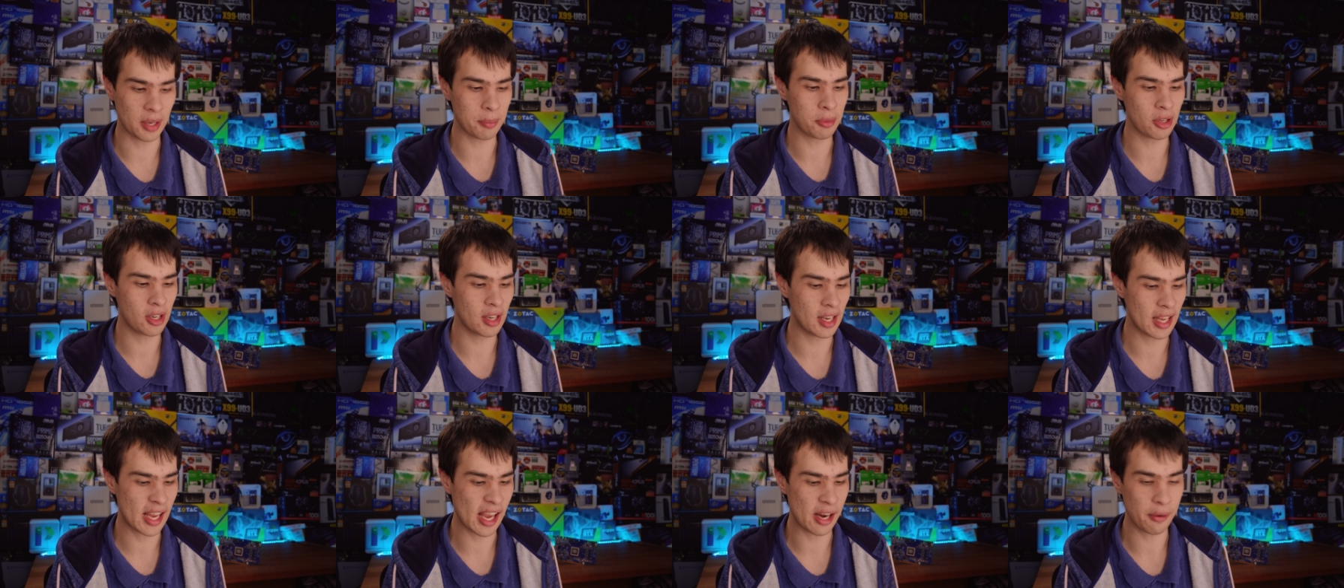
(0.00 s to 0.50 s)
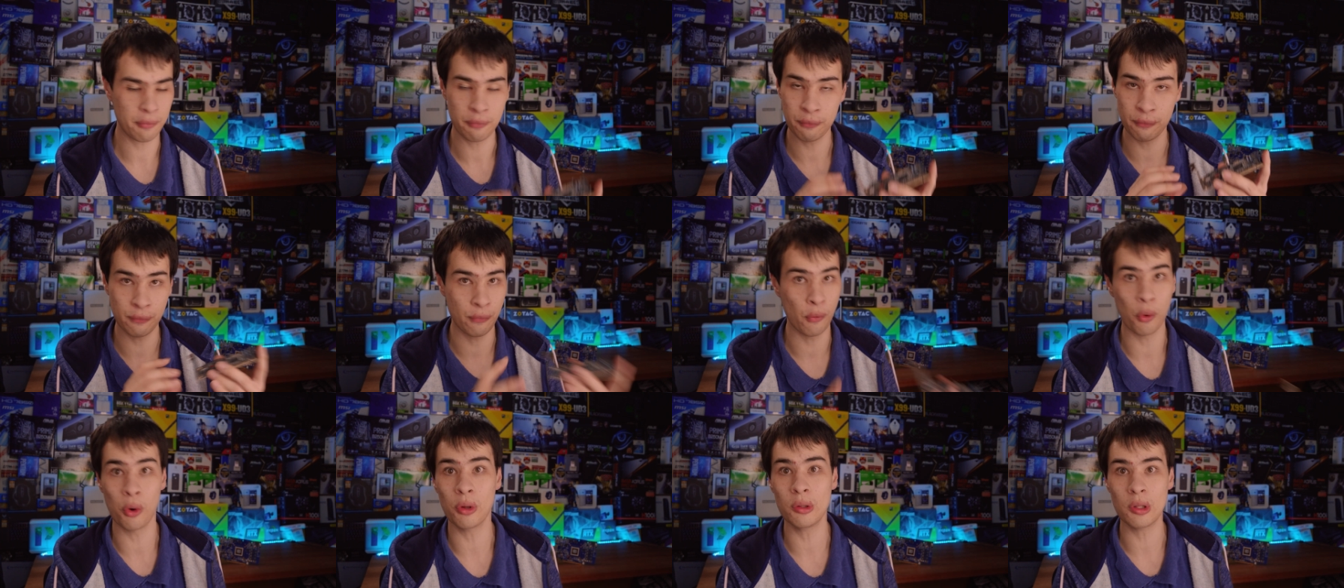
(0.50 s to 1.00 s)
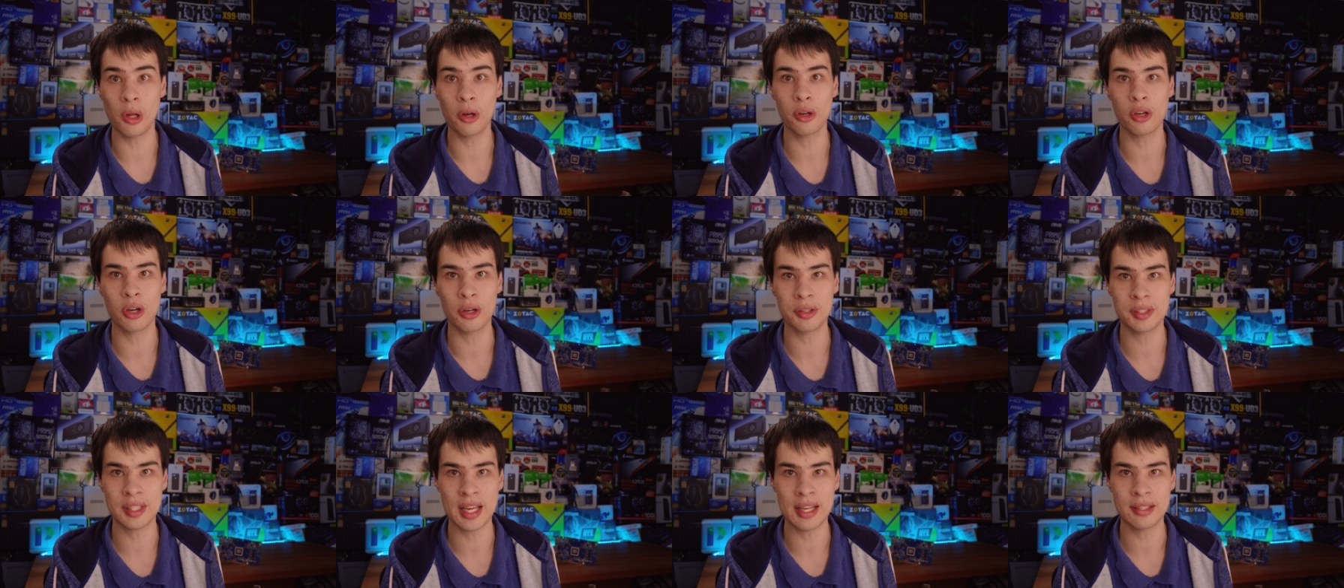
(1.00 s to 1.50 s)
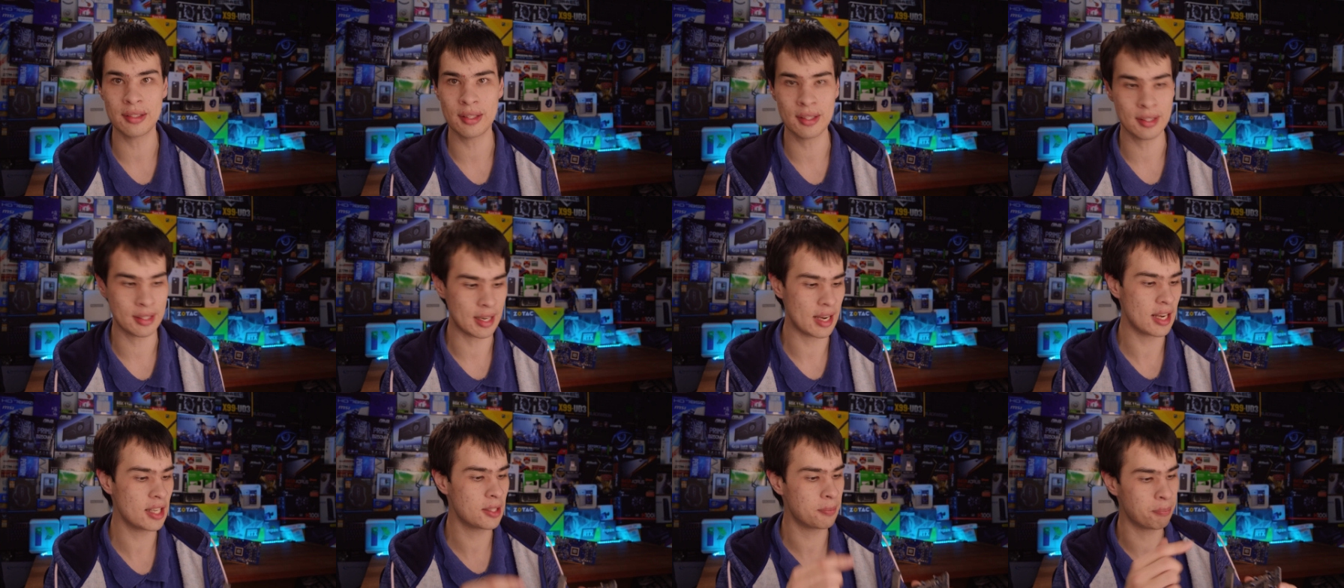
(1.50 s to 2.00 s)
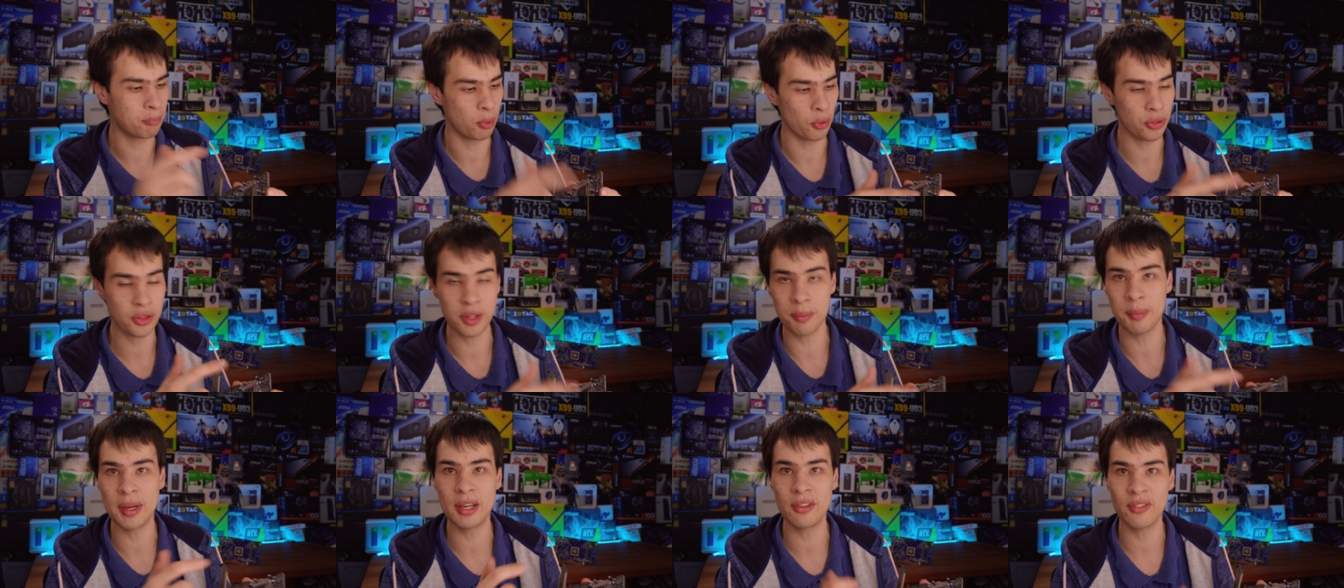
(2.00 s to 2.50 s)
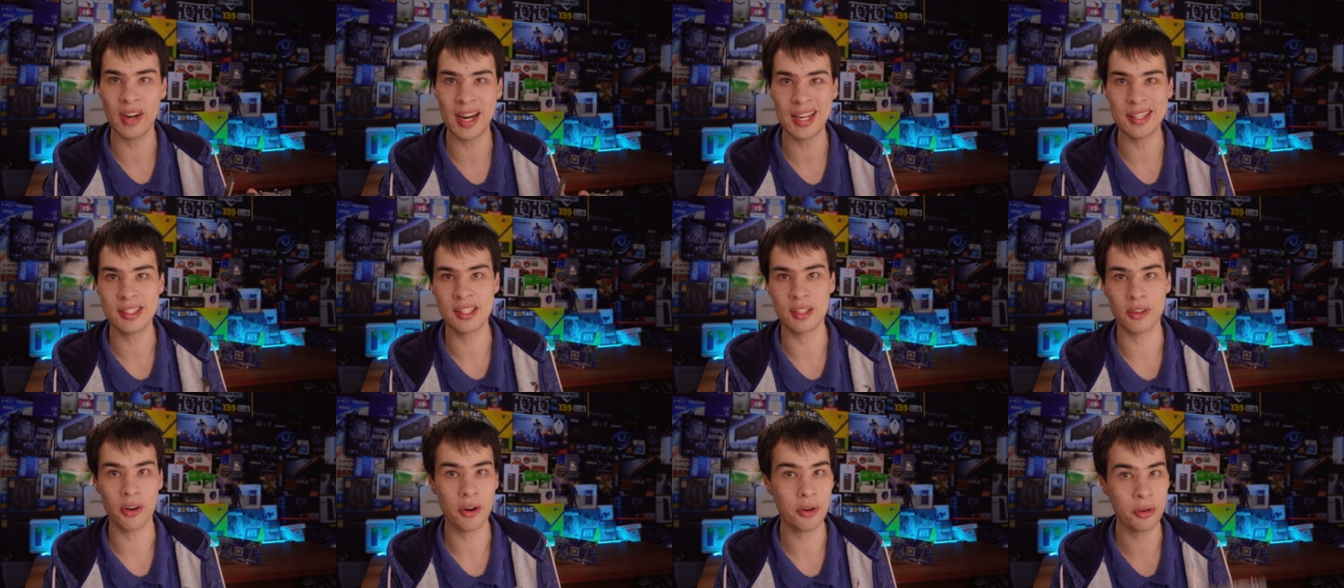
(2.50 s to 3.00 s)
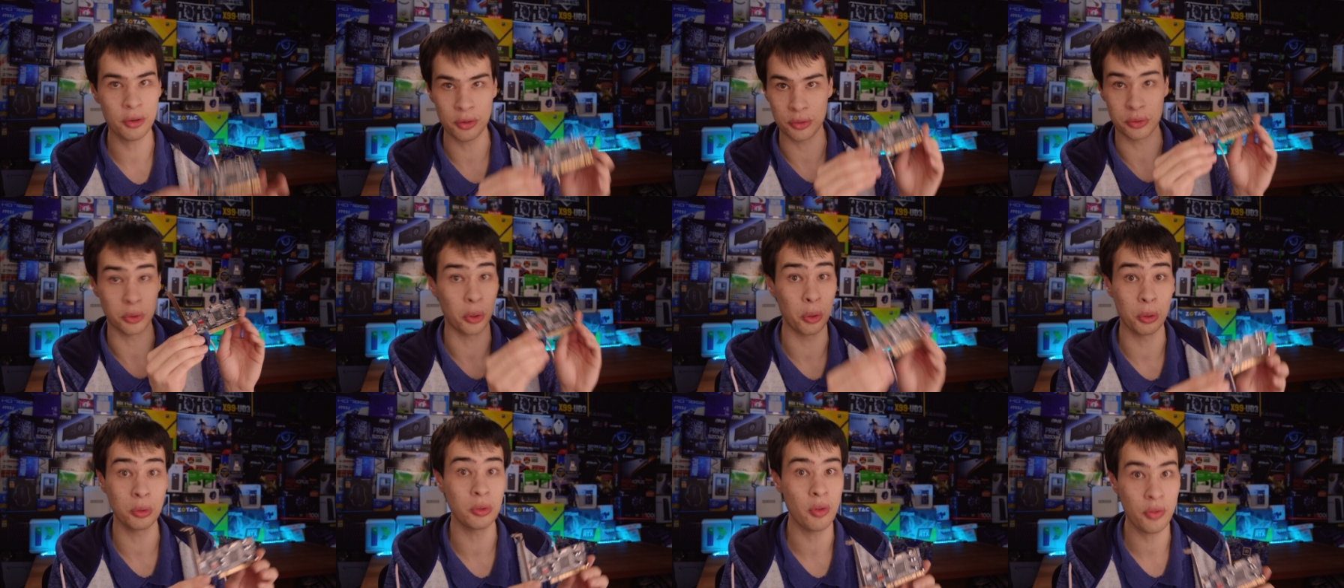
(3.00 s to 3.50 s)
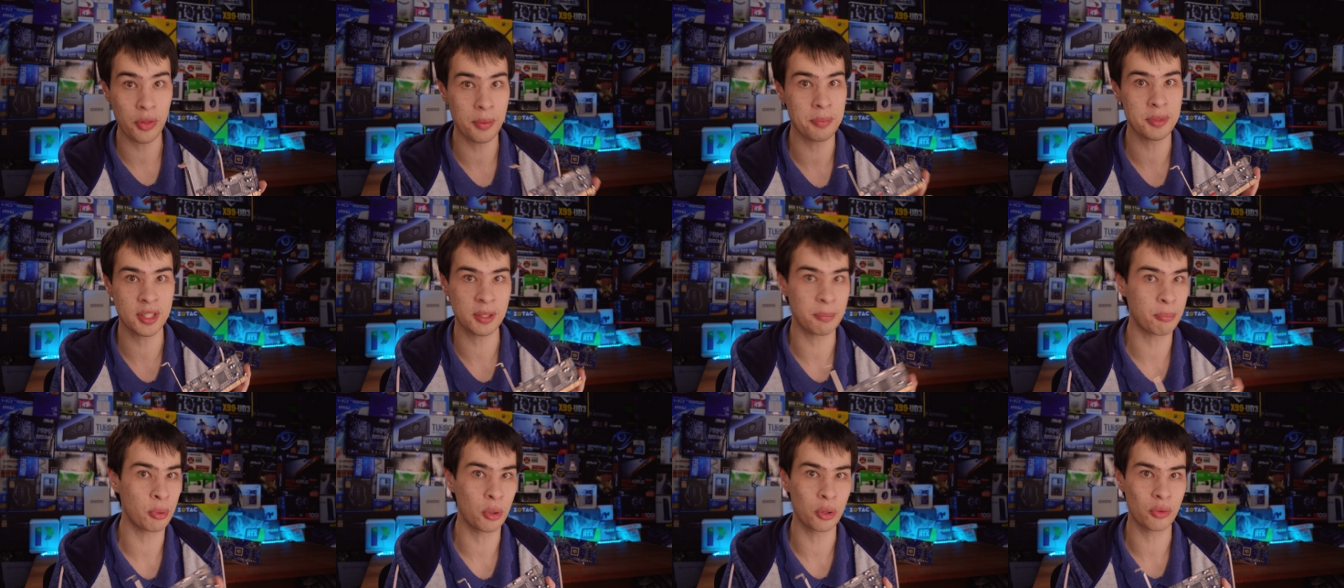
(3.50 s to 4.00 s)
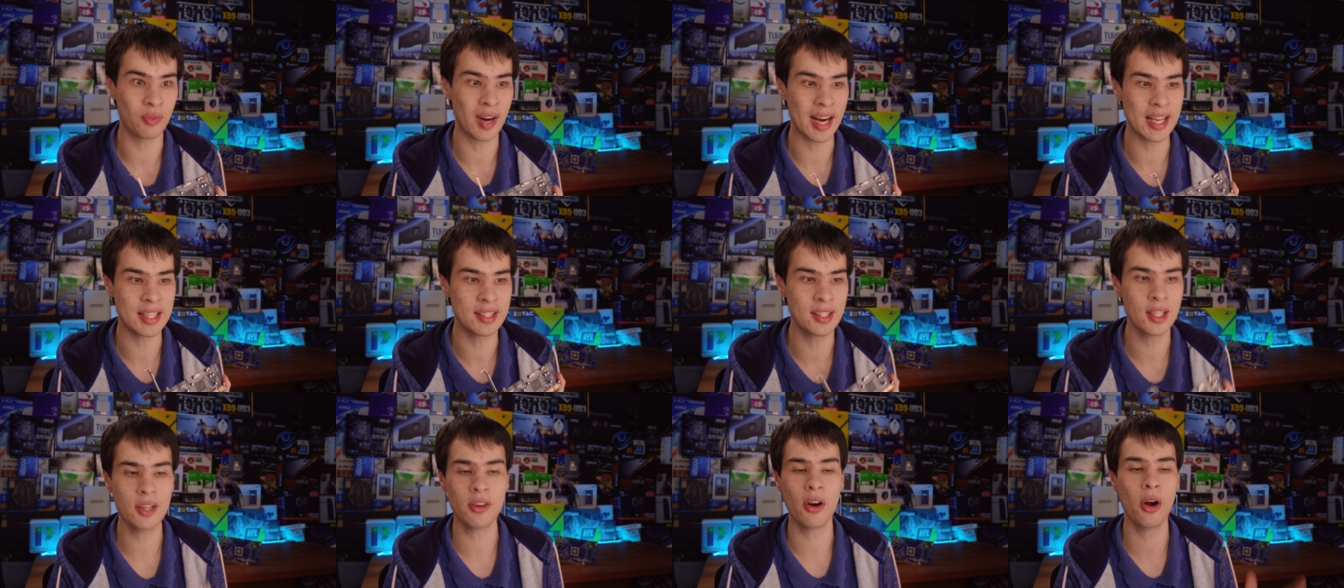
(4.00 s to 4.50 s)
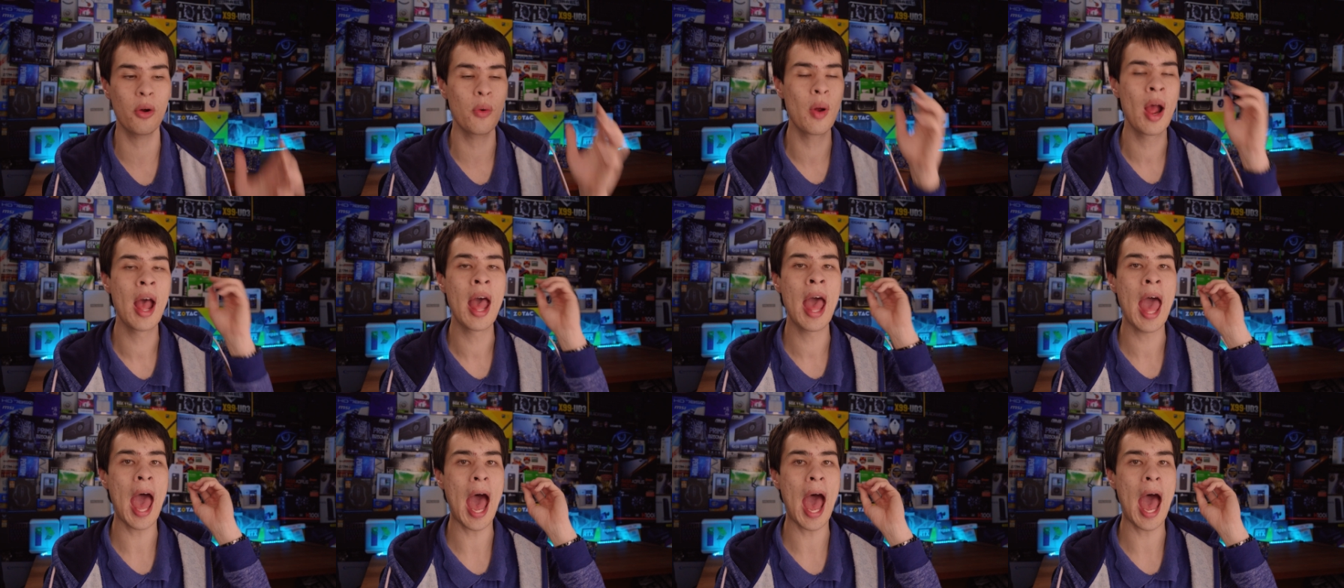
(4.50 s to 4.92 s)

I'm going to get four low cost SSDs, put them in RAID 0 because all of them support RAID 0,